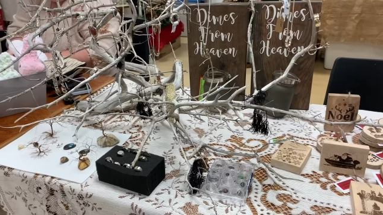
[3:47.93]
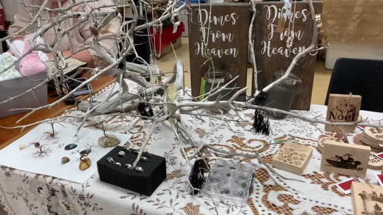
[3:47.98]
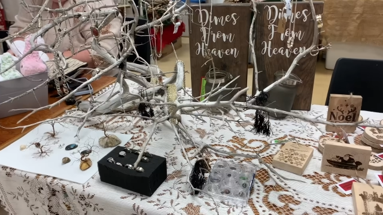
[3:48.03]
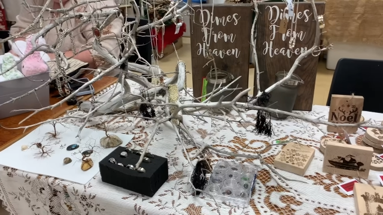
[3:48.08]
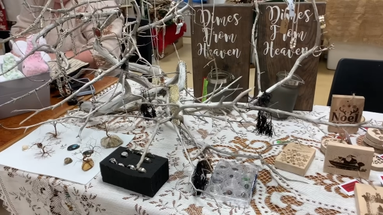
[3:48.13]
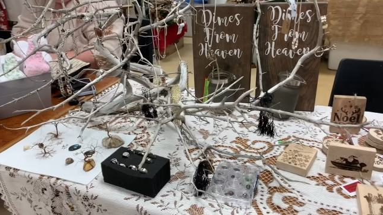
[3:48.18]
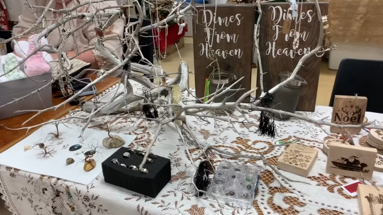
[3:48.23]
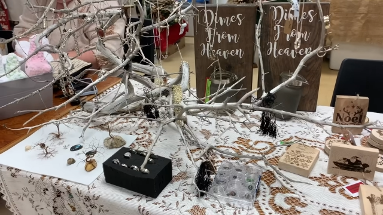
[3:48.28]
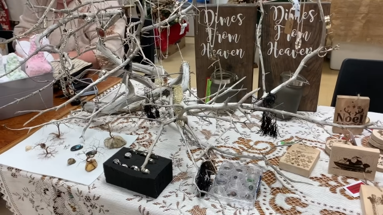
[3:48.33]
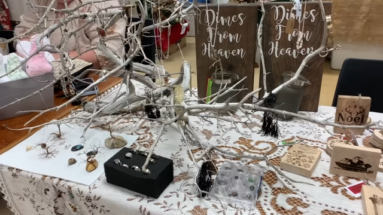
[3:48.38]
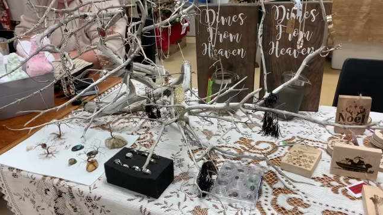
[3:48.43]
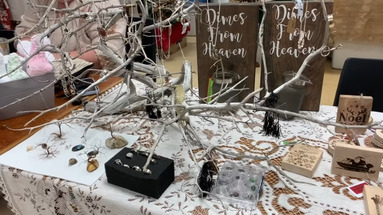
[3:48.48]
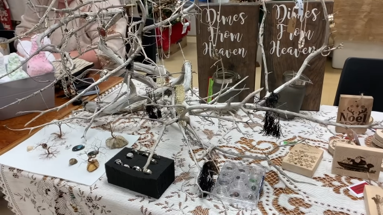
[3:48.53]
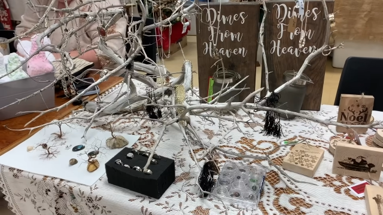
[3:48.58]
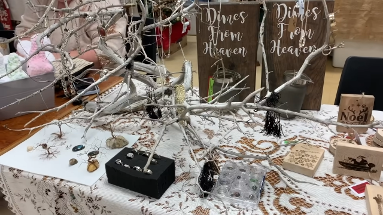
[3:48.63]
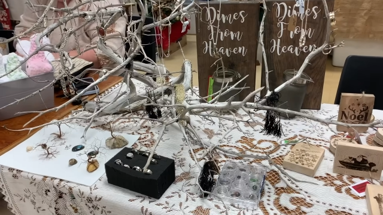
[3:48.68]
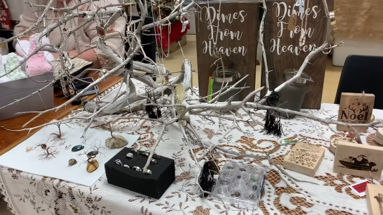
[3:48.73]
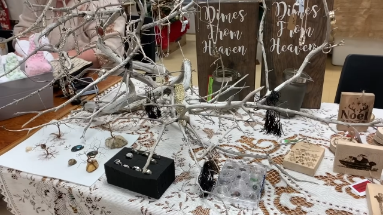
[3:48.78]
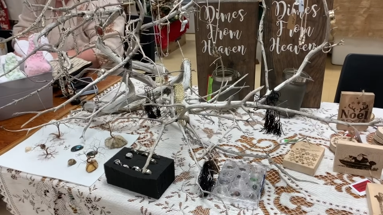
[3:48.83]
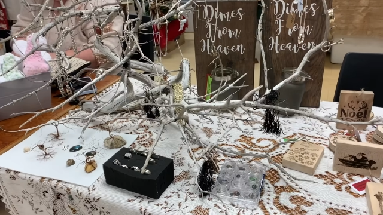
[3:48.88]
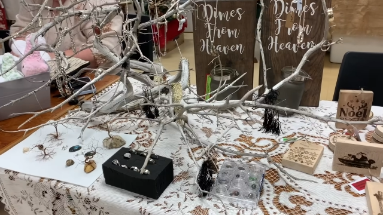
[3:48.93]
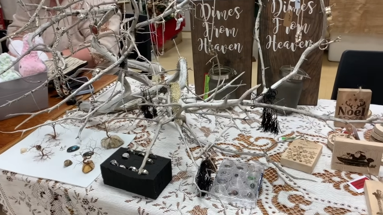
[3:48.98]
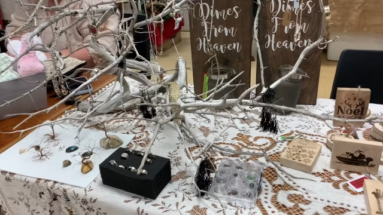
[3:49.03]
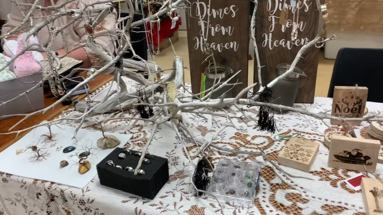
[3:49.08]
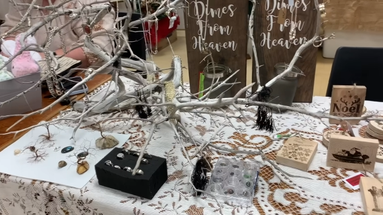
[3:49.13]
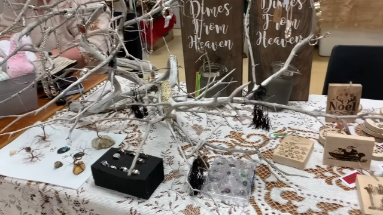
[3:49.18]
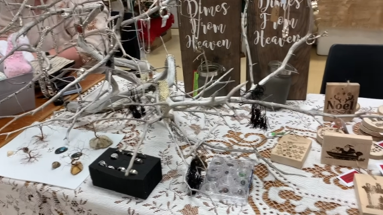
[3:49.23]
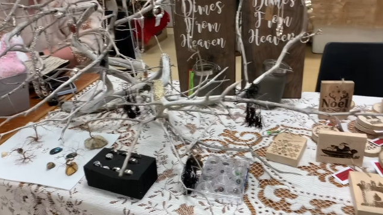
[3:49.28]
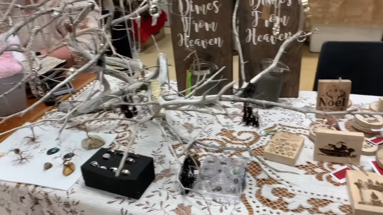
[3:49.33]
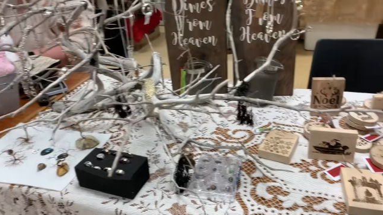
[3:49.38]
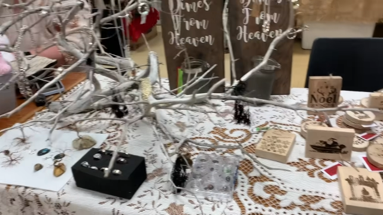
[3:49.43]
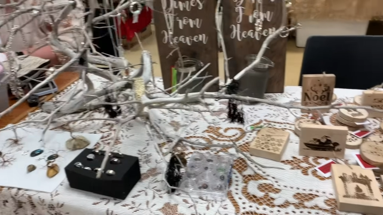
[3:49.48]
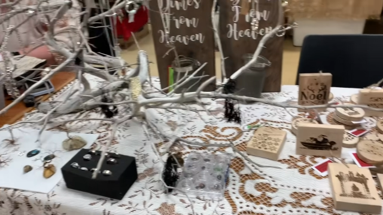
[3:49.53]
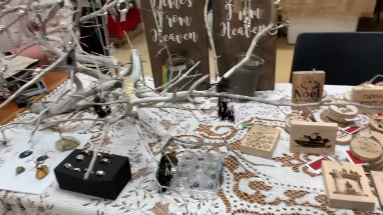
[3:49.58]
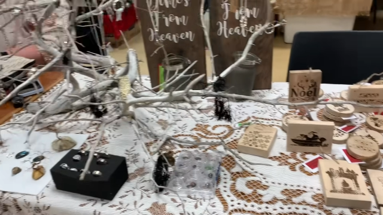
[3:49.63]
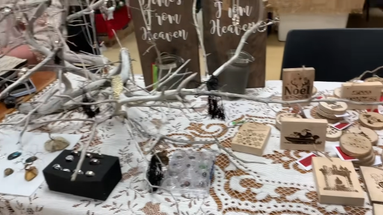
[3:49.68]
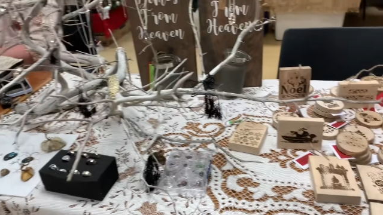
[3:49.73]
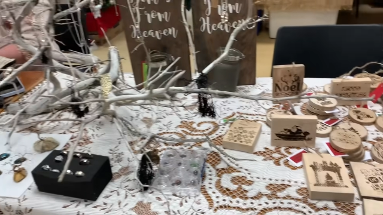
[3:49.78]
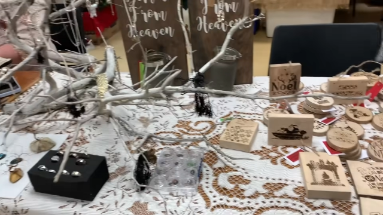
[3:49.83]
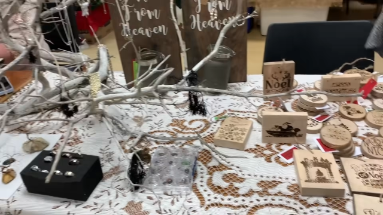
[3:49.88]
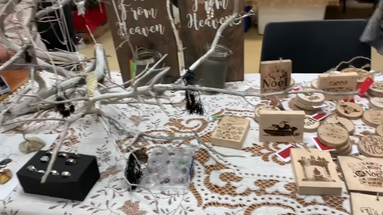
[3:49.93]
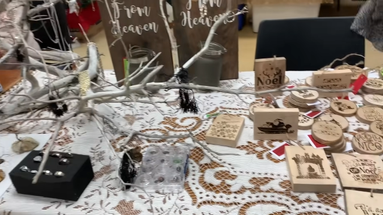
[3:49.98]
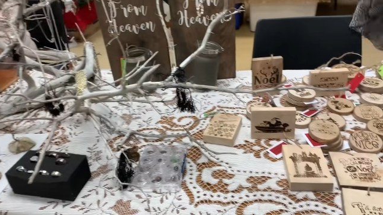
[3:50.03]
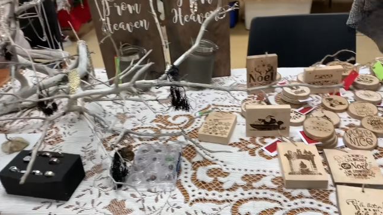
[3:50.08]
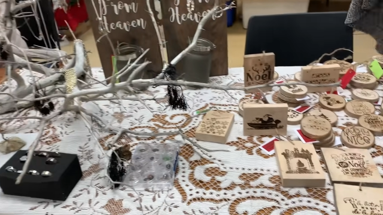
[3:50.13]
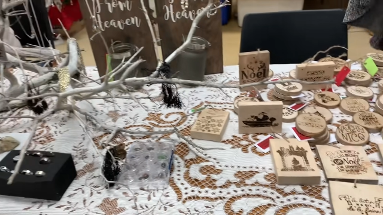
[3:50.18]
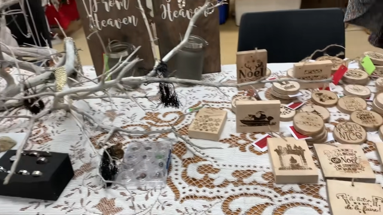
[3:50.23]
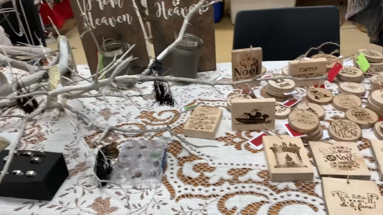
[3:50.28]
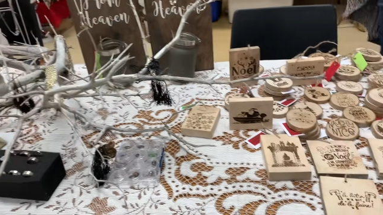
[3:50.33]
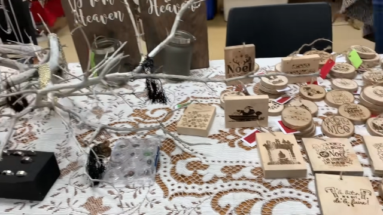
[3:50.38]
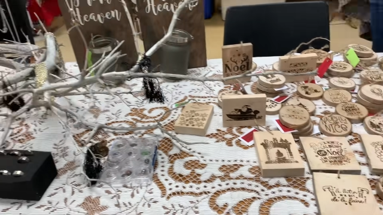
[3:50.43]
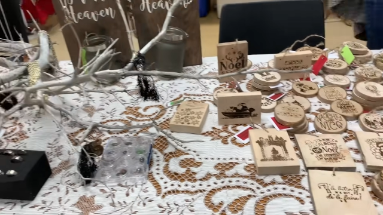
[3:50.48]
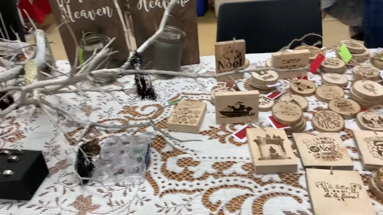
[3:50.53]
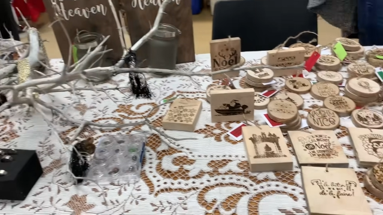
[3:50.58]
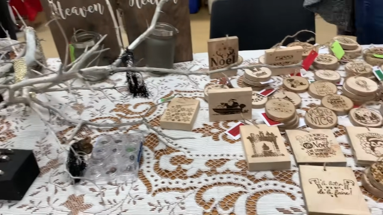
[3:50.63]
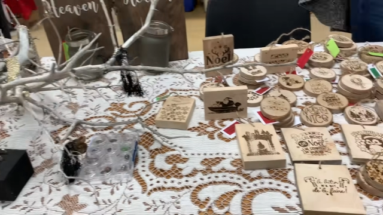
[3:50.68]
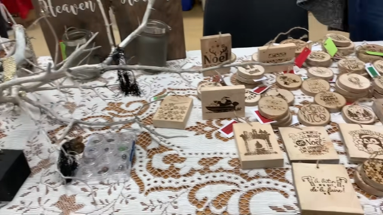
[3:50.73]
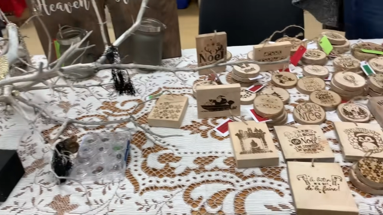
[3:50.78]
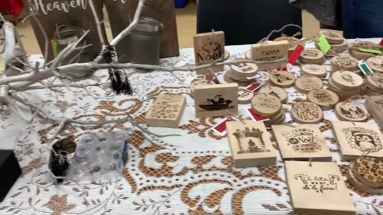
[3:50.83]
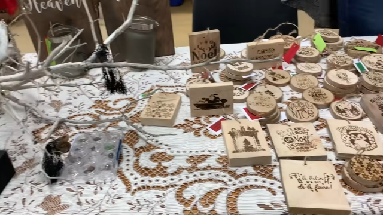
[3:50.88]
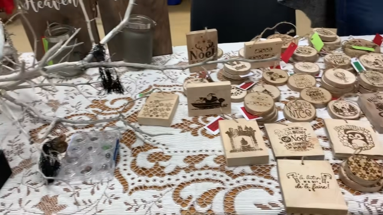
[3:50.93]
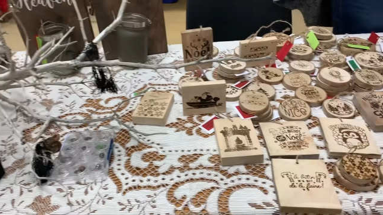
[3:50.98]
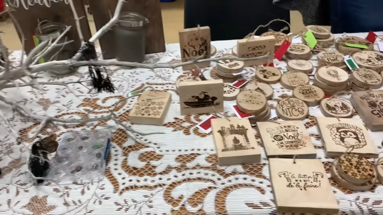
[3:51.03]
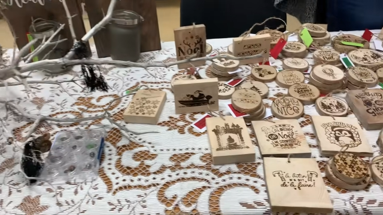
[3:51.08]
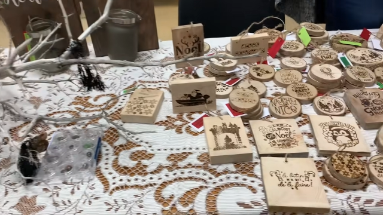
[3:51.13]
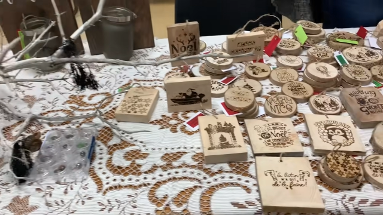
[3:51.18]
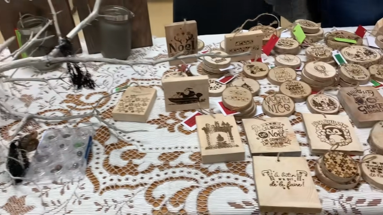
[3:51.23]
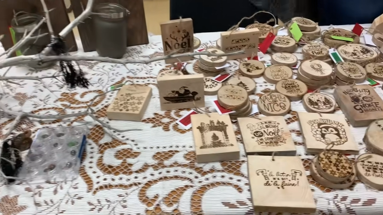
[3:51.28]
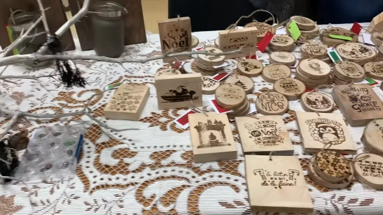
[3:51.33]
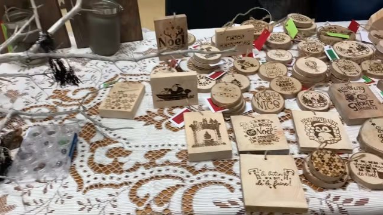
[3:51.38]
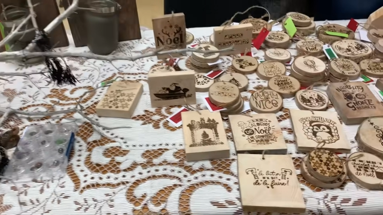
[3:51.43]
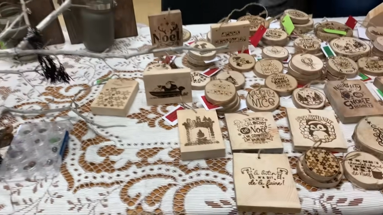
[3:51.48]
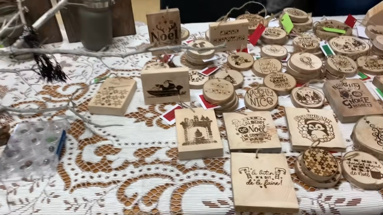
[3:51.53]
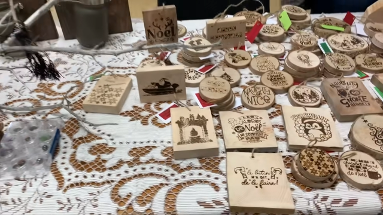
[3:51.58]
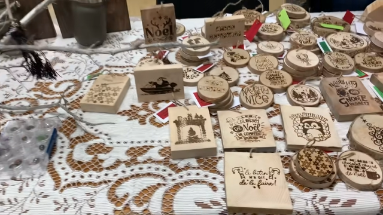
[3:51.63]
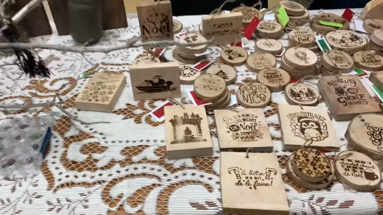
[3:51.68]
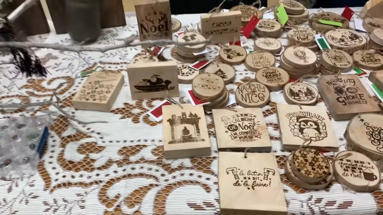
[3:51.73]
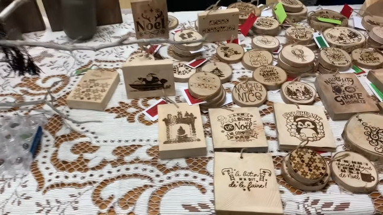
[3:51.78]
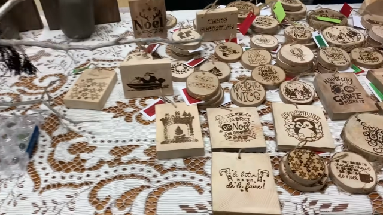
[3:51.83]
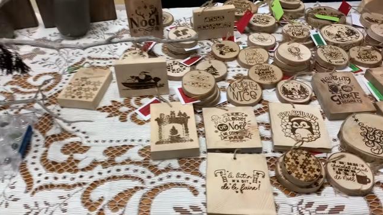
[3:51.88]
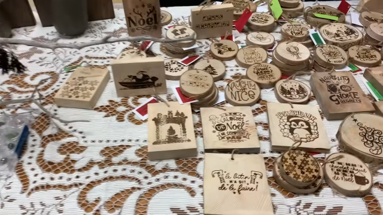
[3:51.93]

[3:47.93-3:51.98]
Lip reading: (no speaker visible)